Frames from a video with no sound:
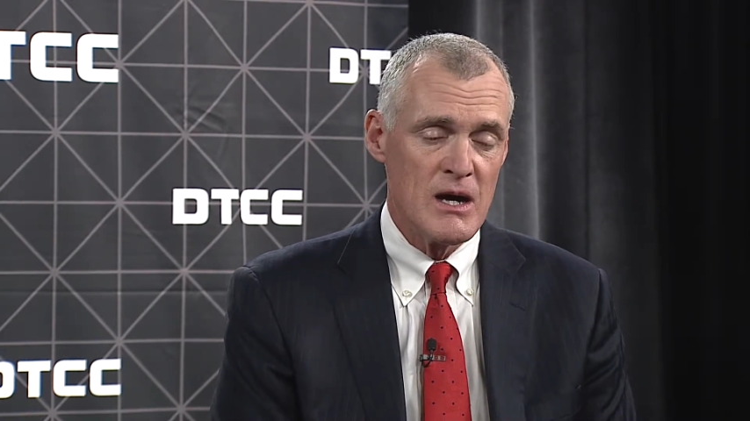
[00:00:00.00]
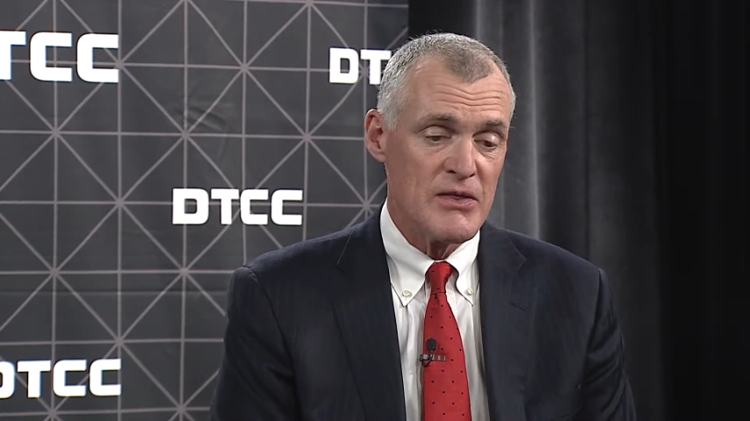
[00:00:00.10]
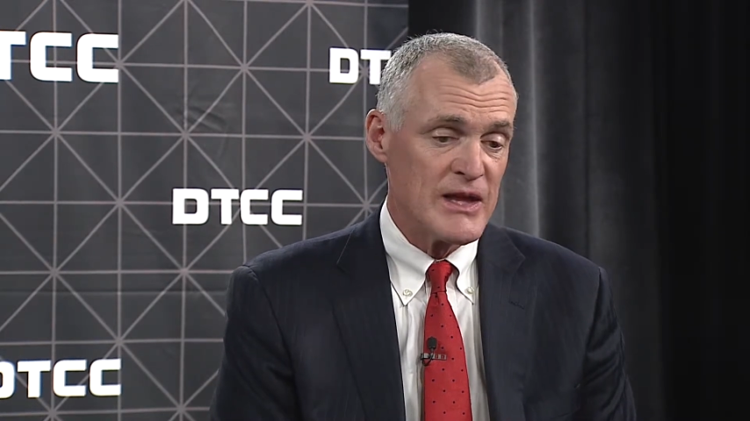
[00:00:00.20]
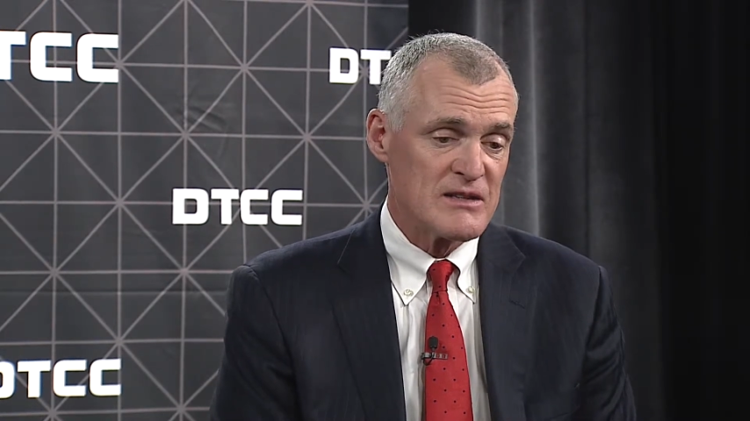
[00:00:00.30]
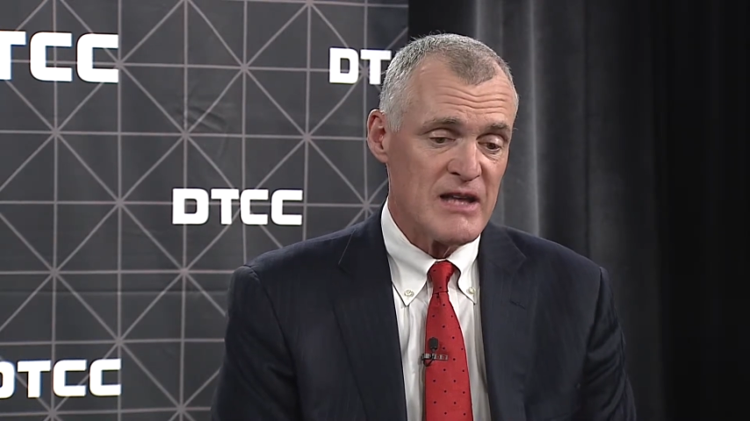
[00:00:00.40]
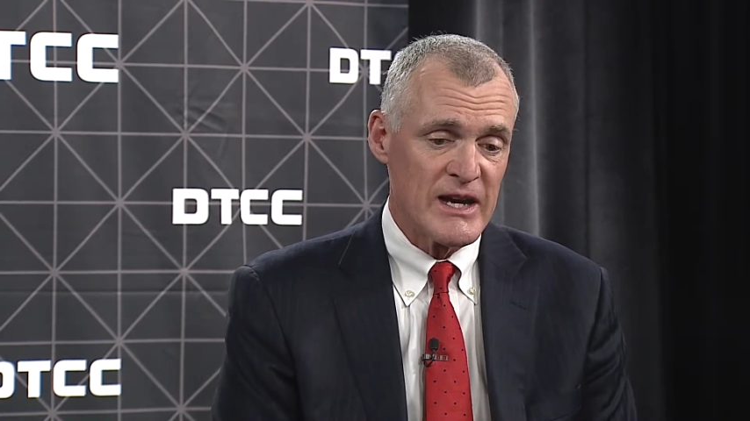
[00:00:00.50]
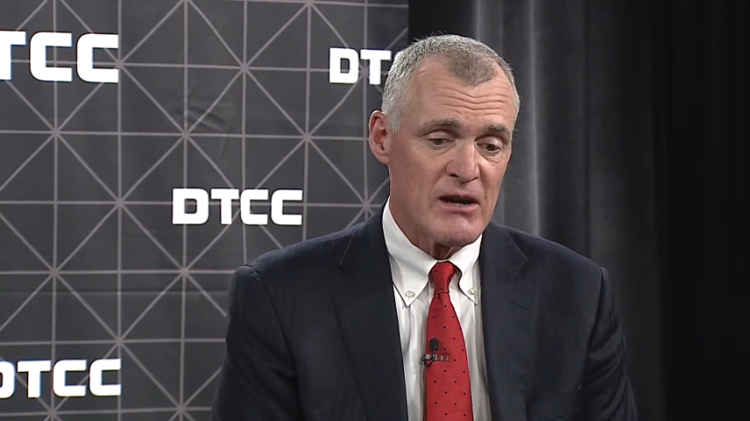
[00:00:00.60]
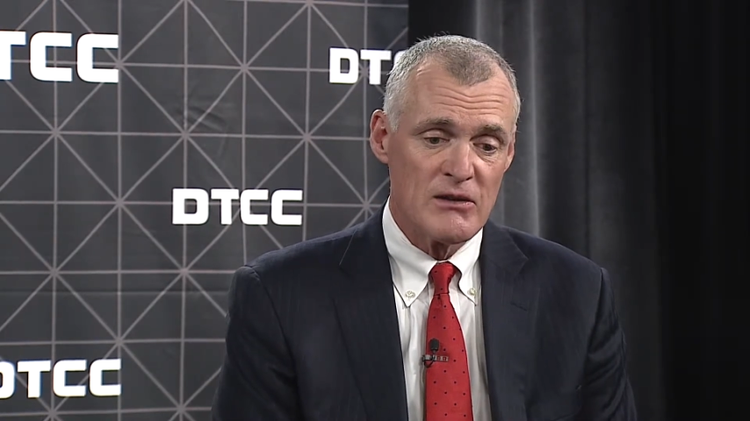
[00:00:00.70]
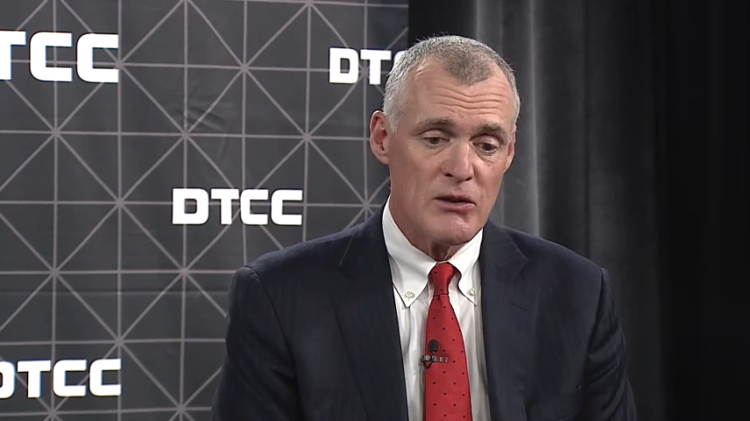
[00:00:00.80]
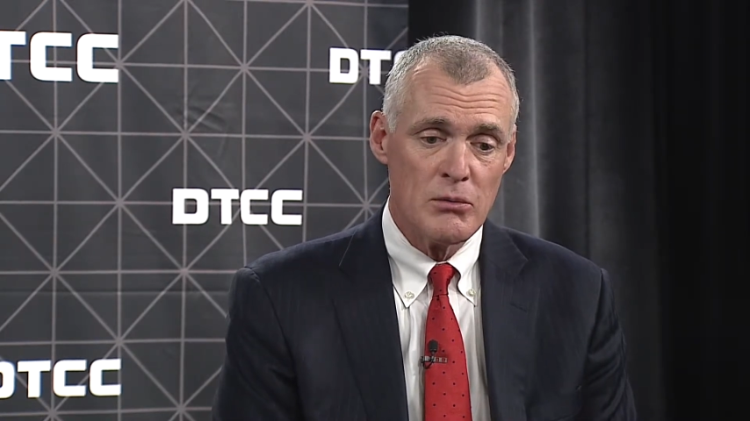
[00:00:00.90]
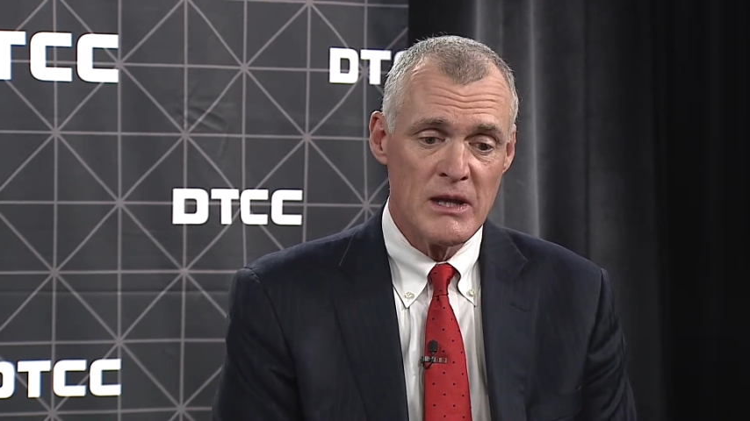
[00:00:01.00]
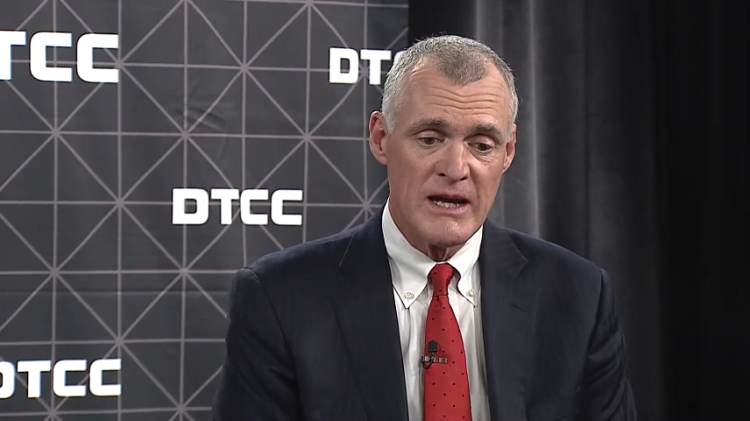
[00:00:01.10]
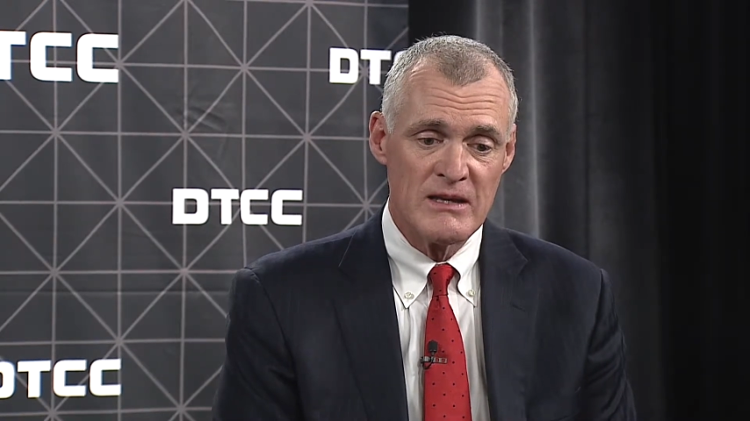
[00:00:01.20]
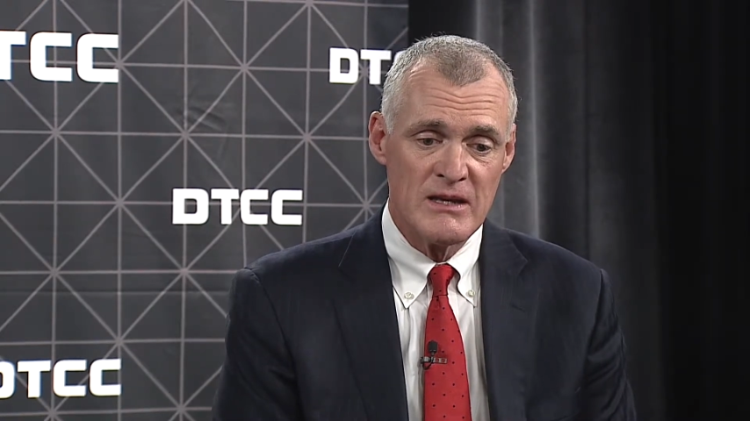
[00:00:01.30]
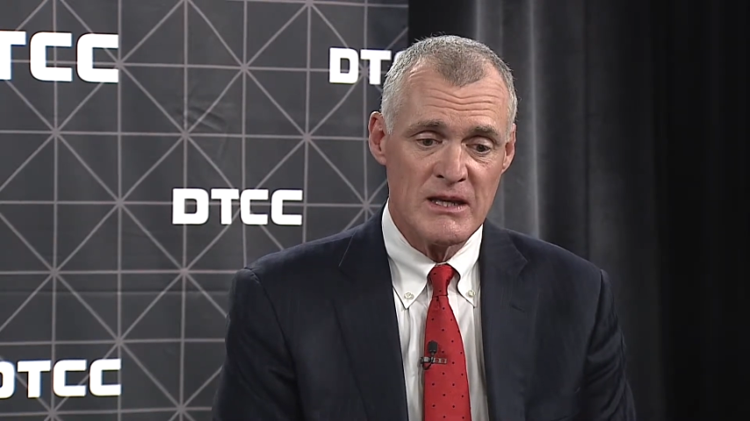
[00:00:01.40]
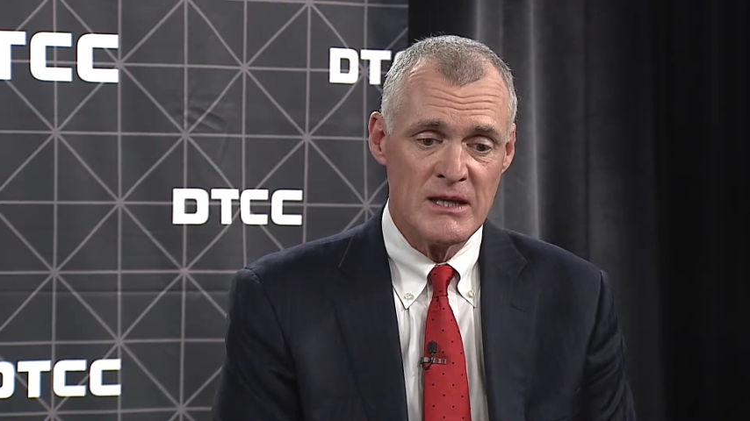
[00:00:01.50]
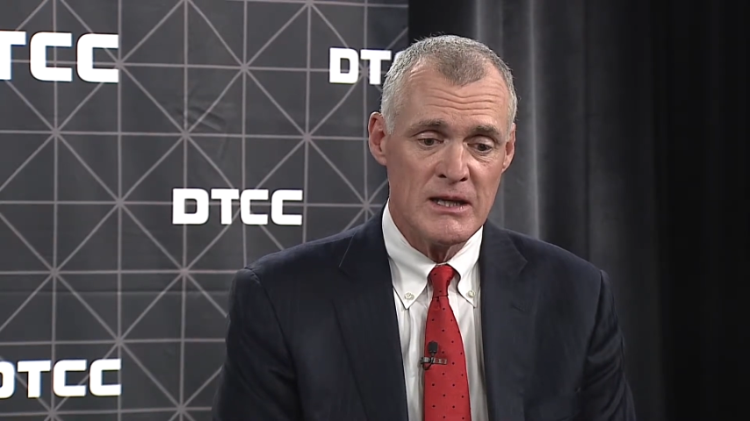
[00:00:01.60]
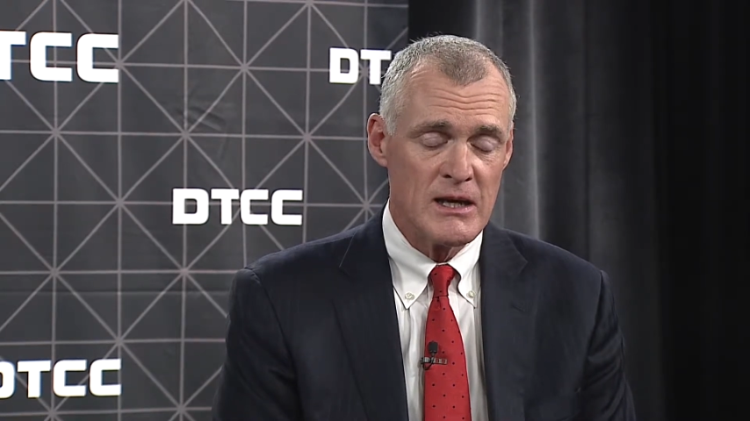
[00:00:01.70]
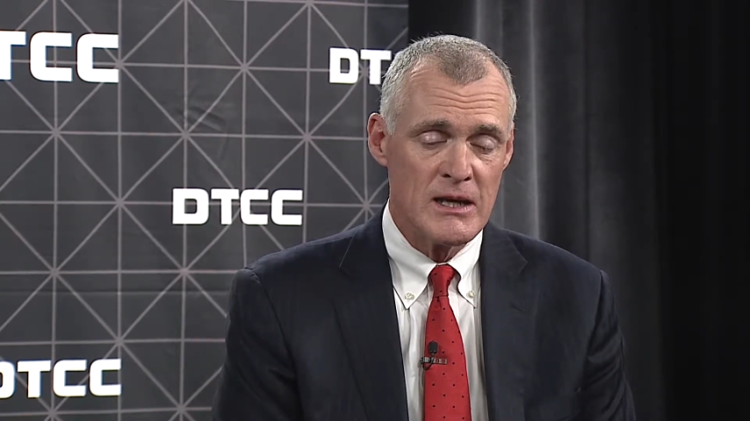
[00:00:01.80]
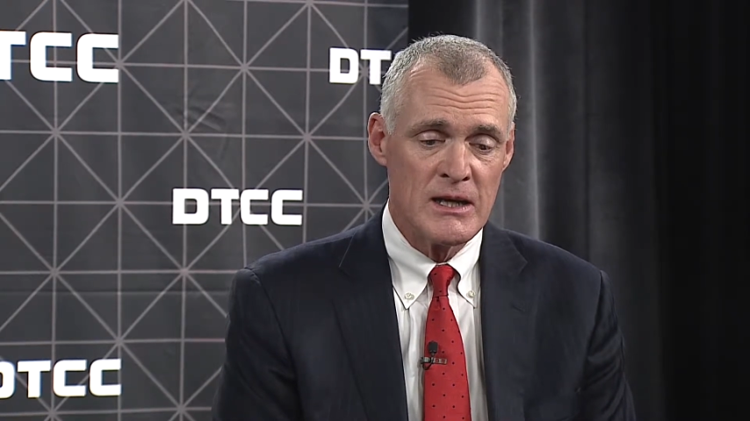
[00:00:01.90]
Things like our global
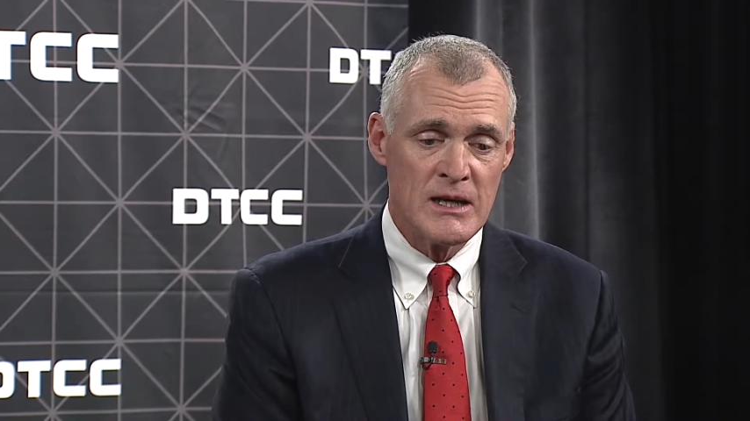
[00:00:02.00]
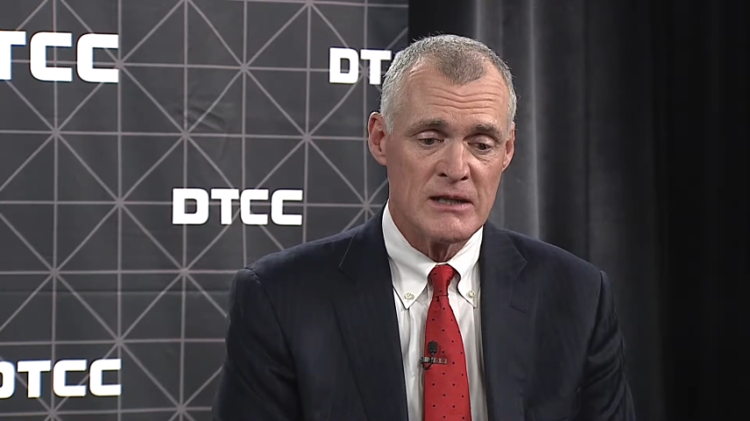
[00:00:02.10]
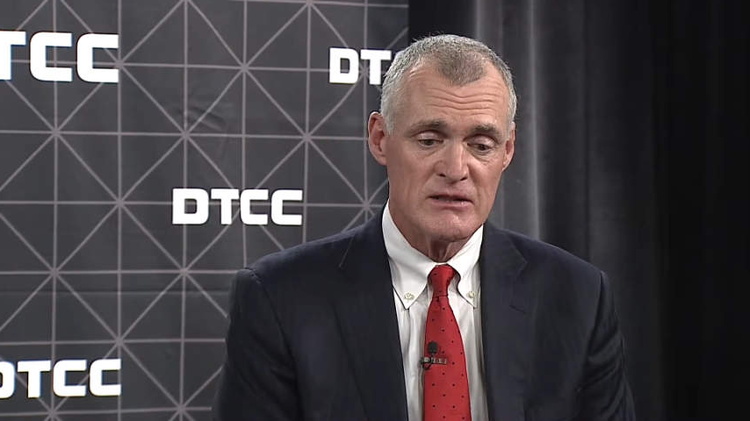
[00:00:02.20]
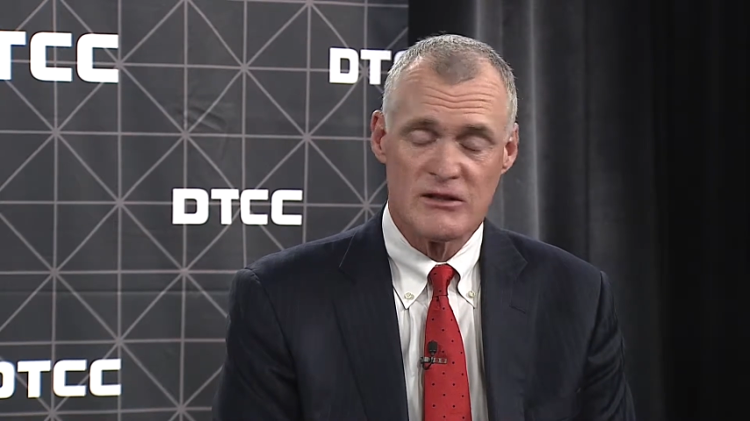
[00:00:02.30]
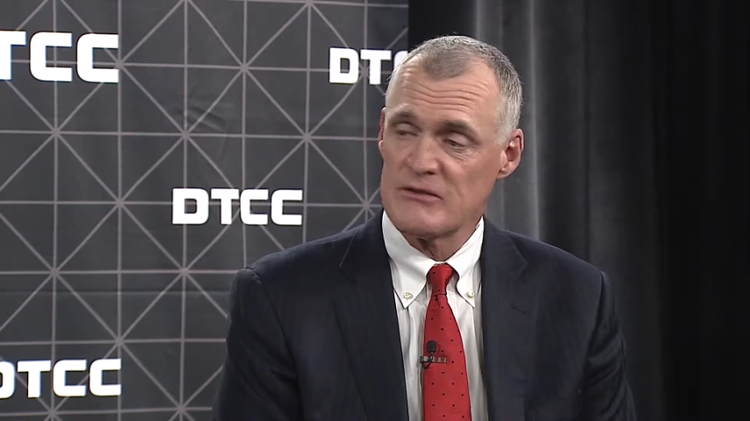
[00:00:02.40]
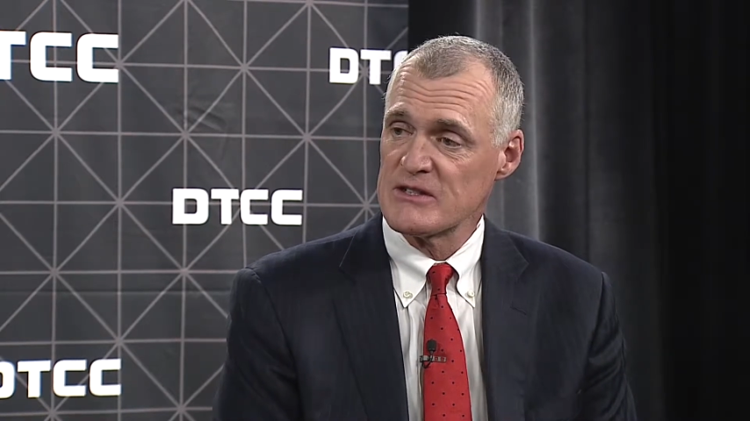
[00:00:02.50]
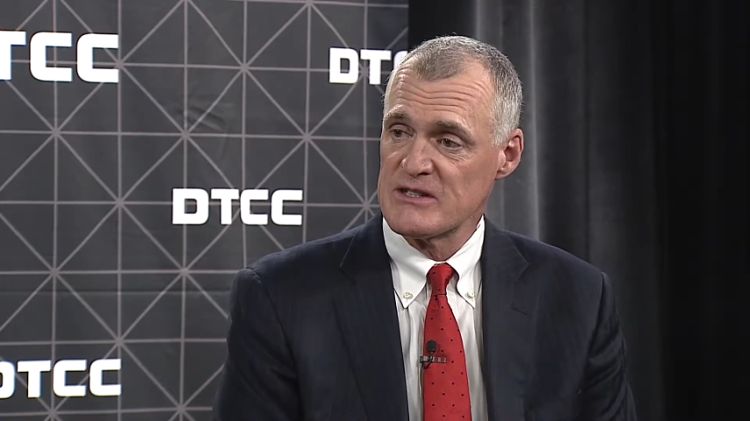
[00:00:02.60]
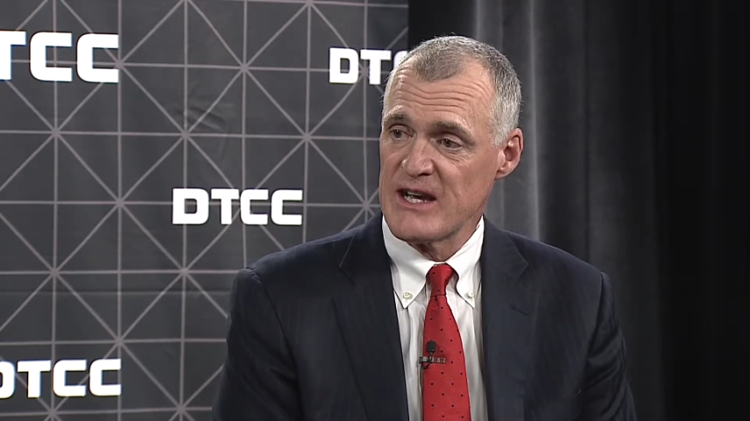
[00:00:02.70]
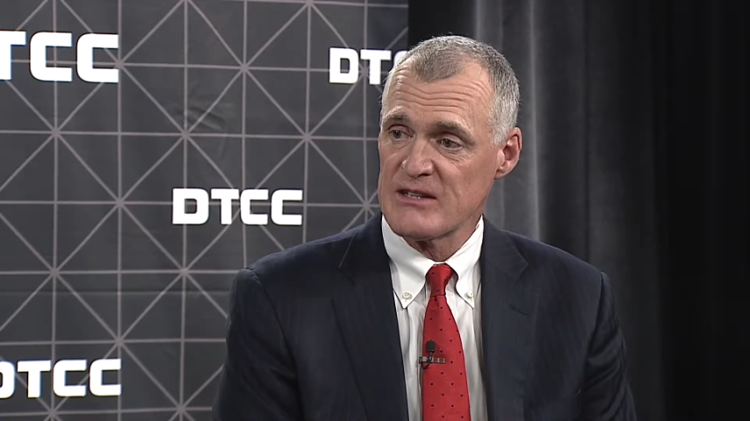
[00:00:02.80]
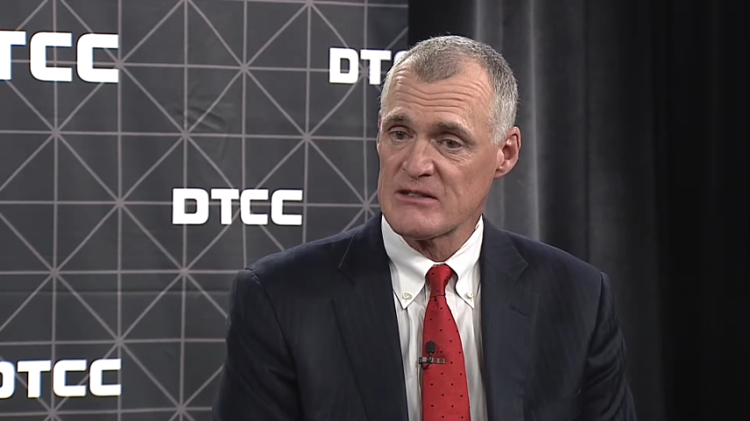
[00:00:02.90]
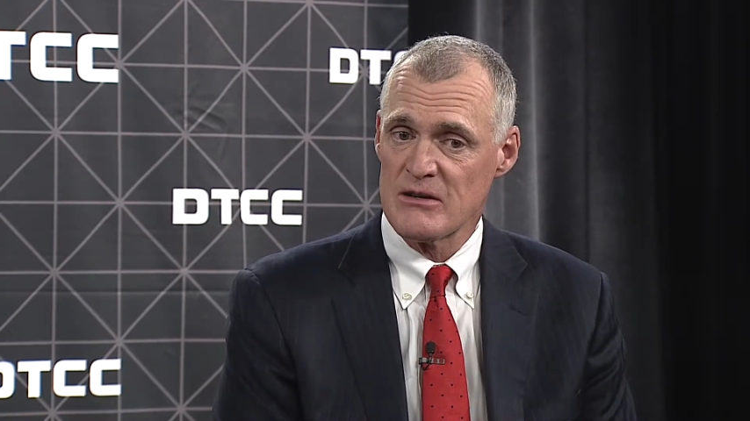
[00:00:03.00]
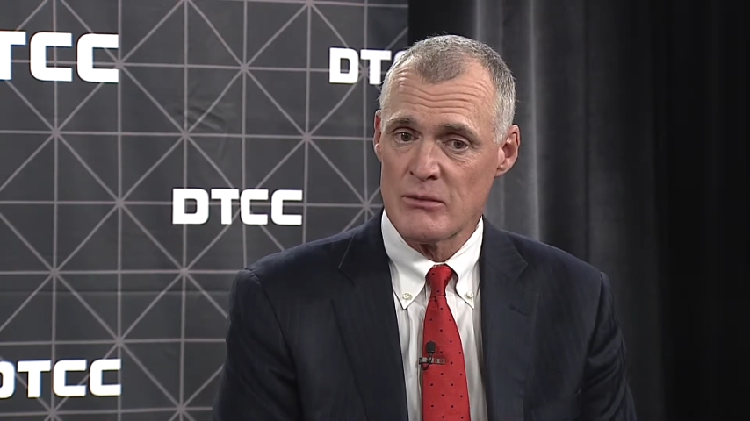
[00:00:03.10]
IT service desk.